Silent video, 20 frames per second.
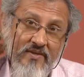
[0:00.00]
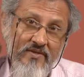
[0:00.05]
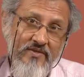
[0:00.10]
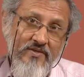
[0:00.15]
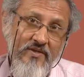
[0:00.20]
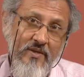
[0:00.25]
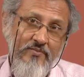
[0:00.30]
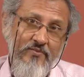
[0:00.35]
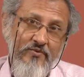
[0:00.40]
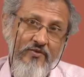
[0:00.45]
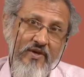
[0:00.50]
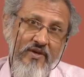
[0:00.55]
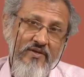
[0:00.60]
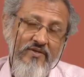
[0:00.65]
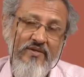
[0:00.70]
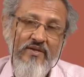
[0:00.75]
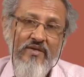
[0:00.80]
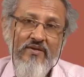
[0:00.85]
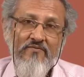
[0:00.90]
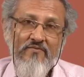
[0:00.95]

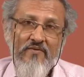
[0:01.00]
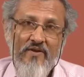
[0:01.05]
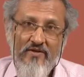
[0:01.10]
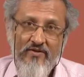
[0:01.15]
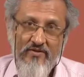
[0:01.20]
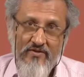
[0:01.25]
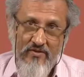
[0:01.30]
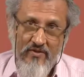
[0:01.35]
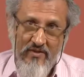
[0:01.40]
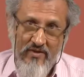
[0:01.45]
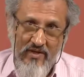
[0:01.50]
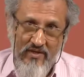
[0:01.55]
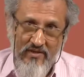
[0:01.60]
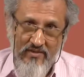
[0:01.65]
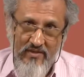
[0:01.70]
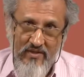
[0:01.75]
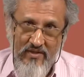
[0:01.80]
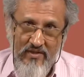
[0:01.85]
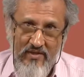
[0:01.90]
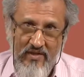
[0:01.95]
Subtract the inflectional
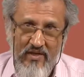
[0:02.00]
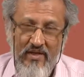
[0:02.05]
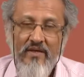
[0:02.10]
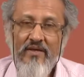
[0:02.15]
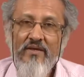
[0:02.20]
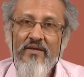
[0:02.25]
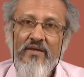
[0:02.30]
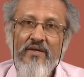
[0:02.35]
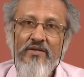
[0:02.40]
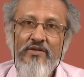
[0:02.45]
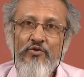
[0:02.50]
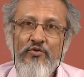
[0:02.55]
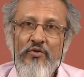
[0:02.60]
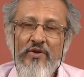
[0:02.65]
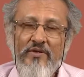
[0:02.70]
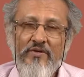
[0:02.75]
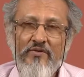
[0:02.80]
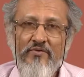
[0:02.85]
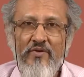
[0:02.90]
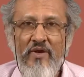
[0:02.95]
ending ing and you
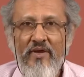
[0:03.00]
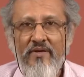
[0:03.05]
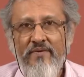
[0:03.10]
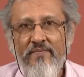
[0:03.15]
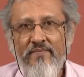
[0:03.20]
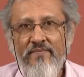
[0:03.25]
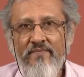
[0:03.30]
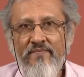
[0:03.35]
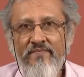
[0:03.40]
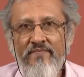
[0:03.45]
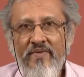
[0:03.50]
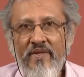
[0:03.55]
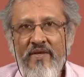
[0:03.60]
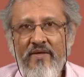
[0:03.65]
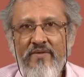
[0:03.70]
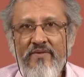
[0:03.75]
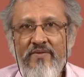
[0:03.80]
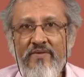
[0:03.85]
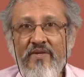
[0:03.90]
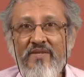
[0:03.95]
get run,
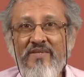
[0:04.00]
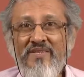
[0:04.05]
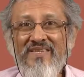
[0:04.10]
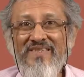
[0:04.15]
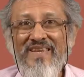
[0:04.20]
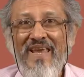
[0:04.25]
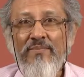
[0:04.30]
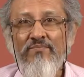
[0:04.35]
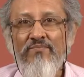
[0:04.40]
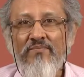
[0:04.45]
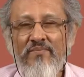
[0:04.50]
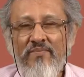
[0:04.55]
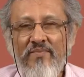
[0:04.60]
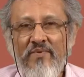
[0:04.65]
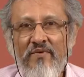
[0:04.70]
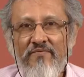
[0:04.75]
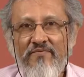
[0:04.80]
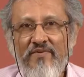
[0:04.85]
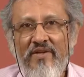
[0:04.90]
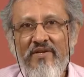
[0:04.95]
the stem
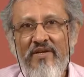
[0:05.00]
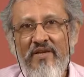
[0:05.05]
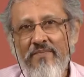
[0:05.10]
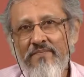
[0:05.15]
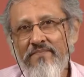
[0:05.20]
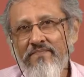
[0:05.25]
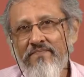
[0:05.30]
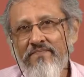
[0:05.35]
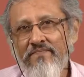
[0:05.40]
of running.